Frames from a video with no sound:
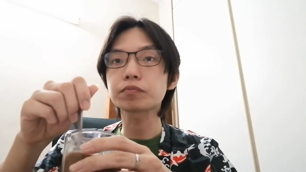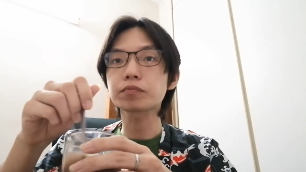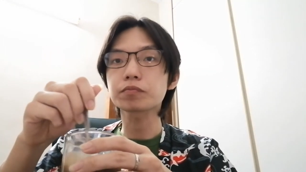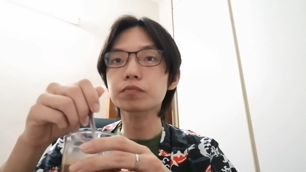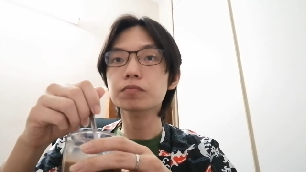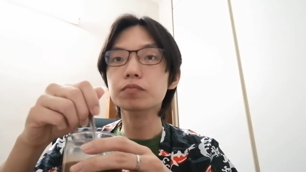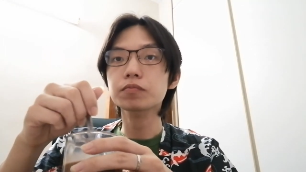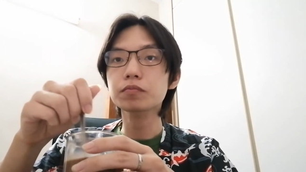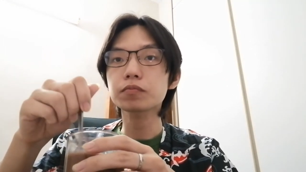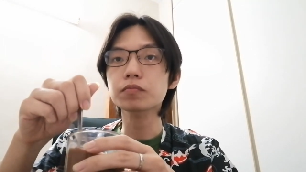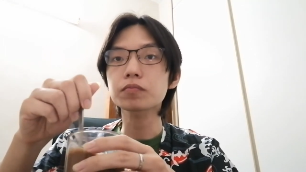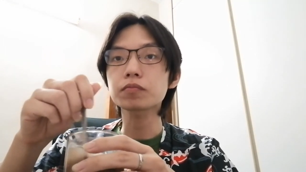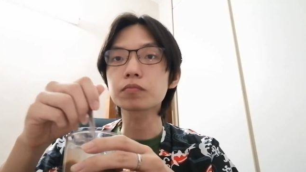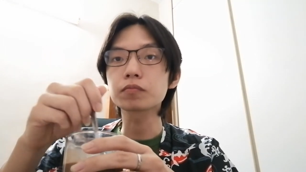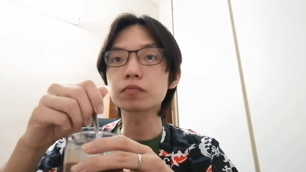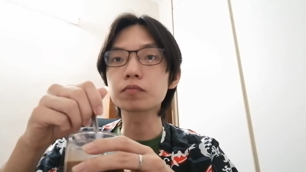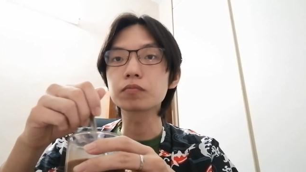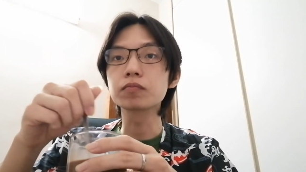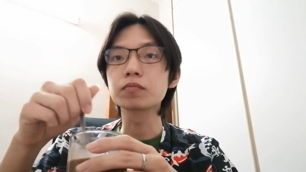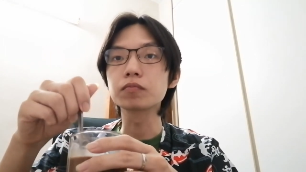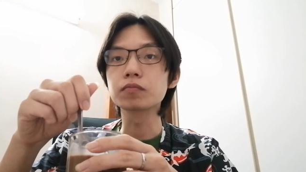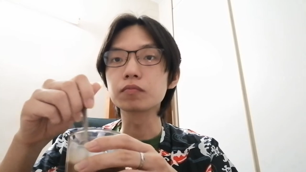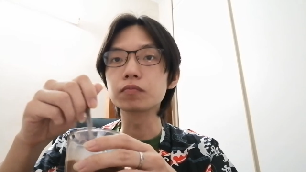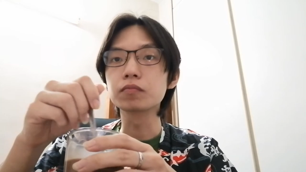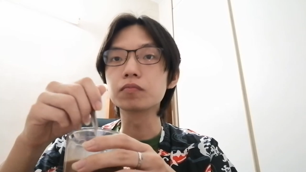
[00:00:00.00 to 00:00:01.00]

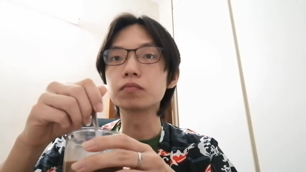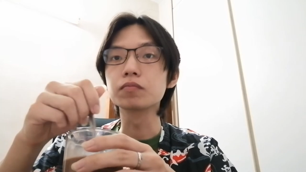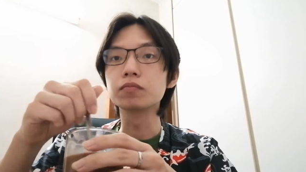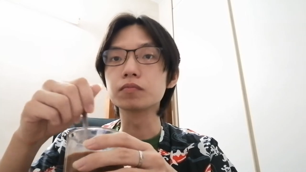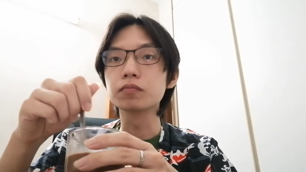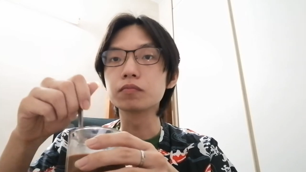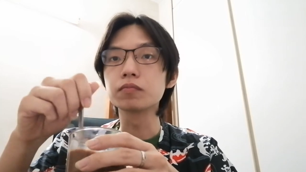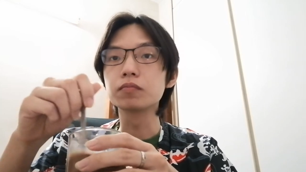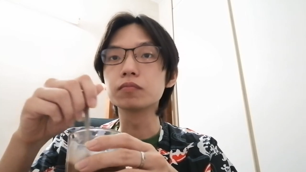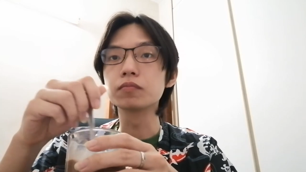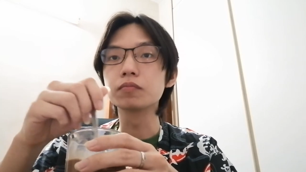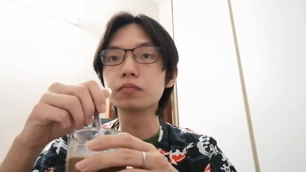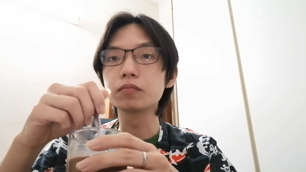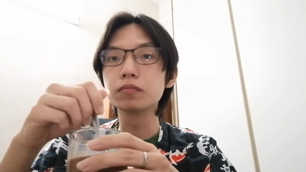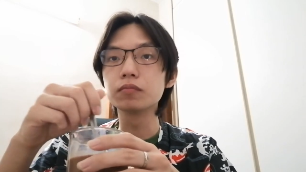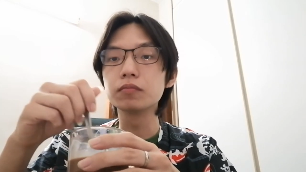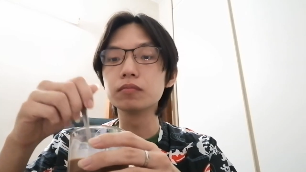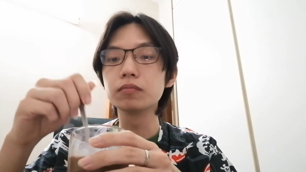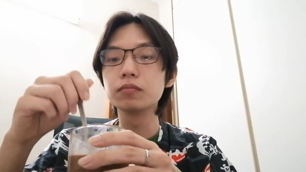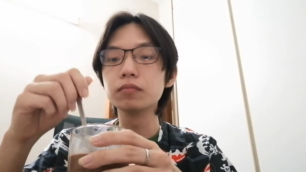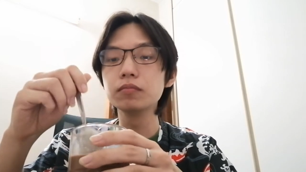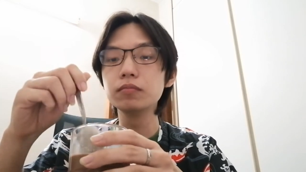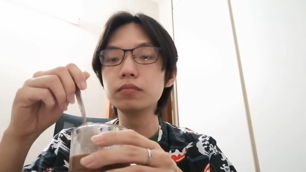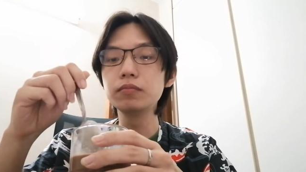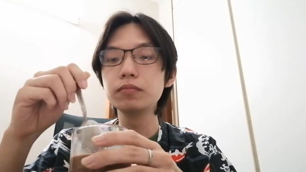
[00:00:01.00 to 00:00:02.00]

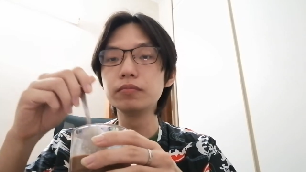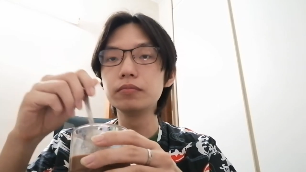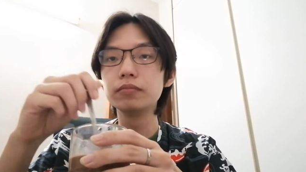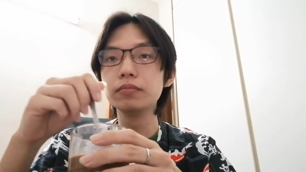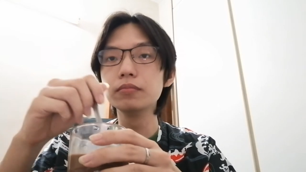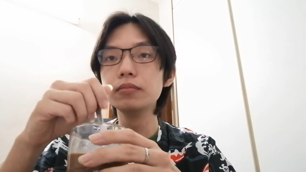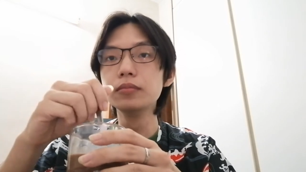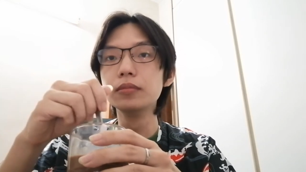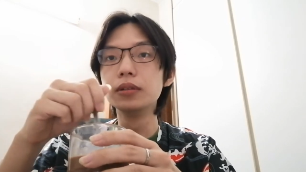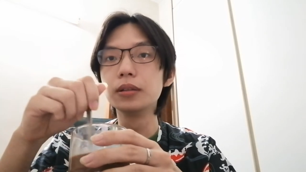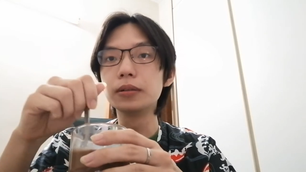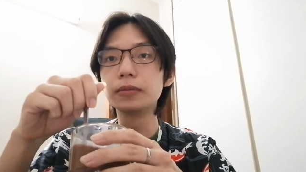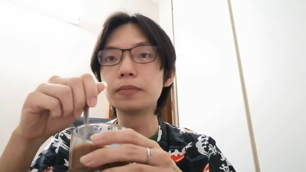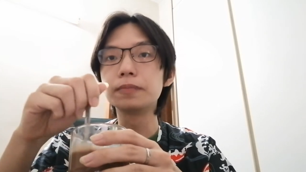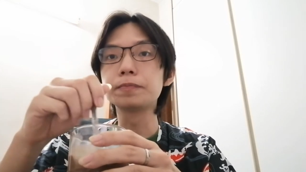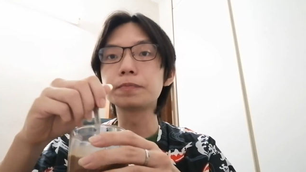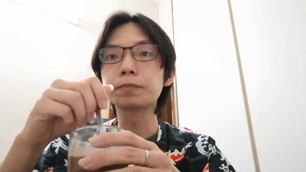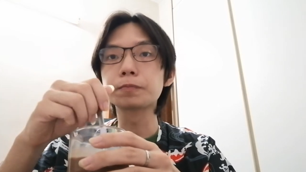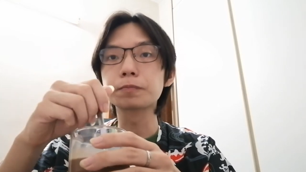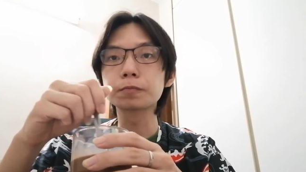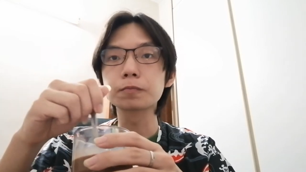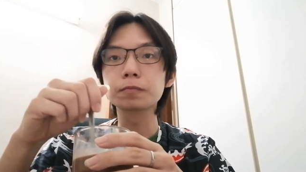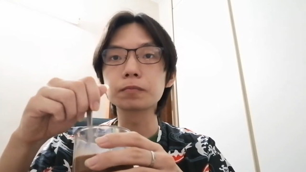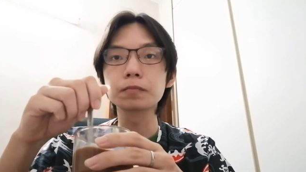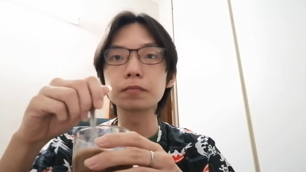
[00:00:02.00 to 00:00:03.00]

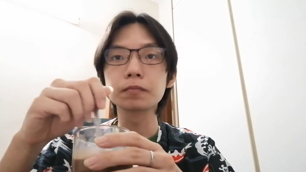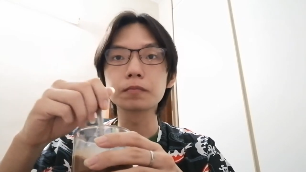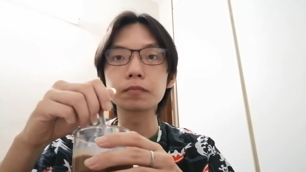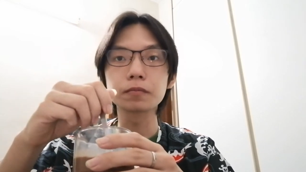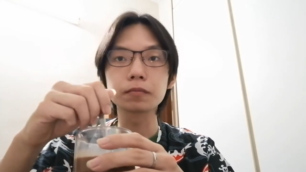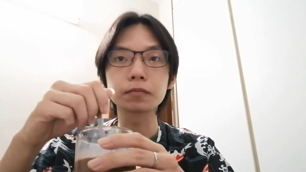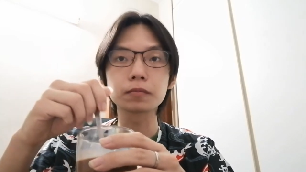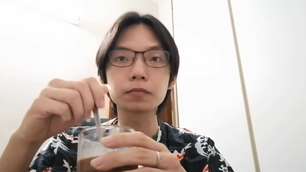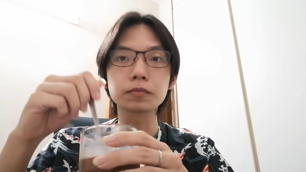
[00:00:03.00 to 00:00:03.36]
[no speech]